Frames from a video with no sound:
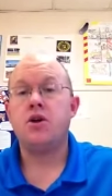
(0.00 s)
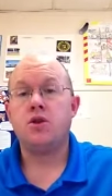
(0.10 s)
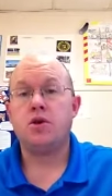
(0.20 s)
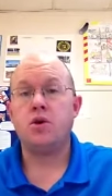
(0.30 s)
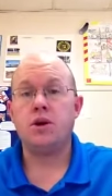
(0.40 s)
the
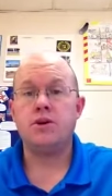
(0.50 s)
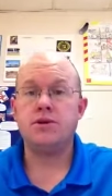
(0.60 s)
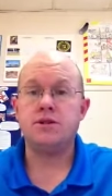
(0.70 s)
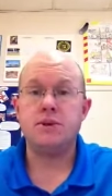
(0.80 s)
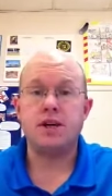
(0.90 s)
goal here
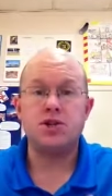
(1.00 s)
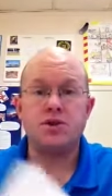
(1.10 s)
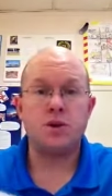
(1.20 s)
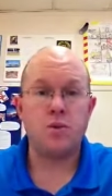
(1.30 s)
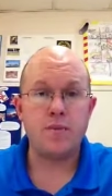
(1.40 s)
is to make sure
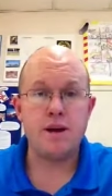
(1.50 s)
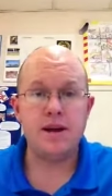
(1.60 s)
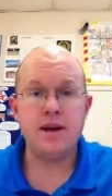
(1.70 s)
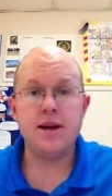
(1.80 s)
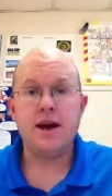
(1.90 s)
that
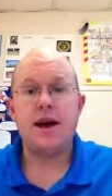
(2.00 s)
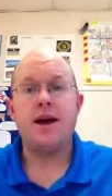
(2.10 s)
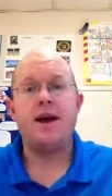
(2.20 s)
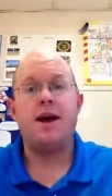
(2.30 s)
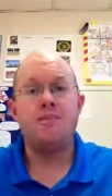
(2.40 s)
women
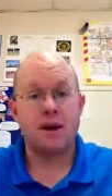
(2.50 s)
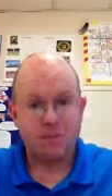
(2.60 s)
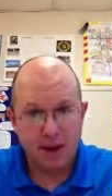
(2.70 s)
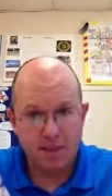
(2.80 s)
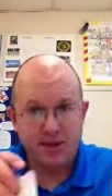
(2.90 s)
uh, make
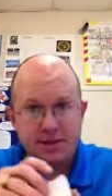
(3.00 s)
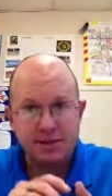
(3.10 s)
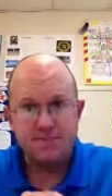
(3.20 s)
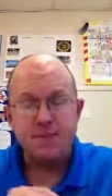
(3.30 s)
babies